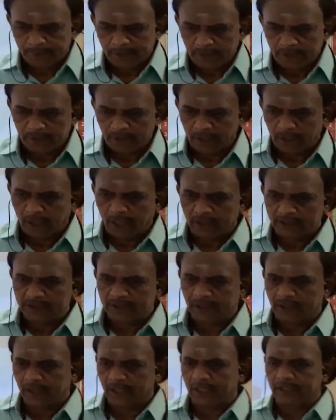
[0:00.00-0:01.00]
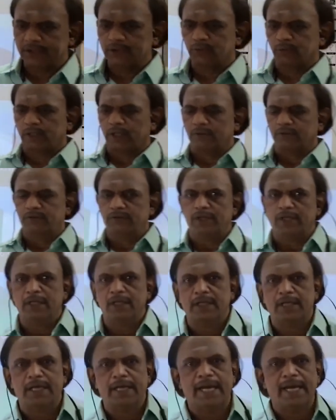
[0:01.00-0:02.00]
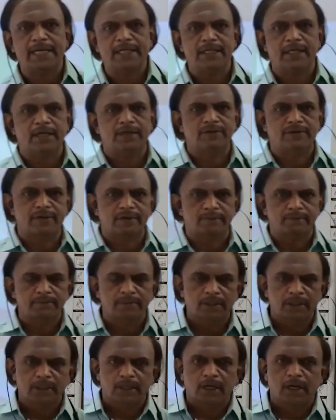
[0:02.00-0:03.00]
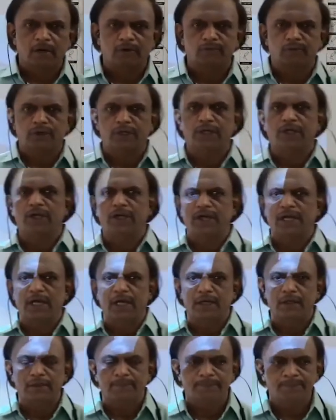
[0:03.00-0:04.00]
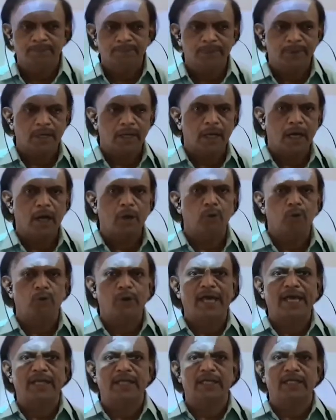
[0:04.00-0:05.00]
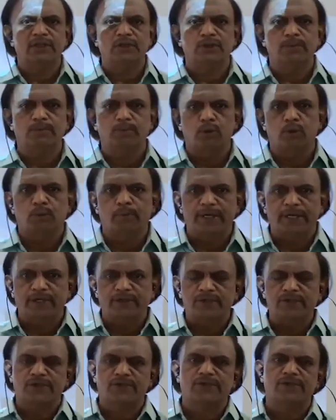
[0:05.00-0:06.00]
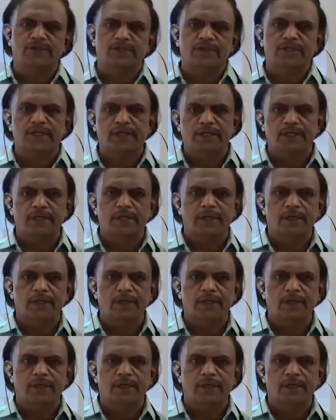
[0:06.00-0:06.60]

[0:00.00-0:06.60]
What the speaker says: In the last class, we have seen the nationalism of India, how various movements,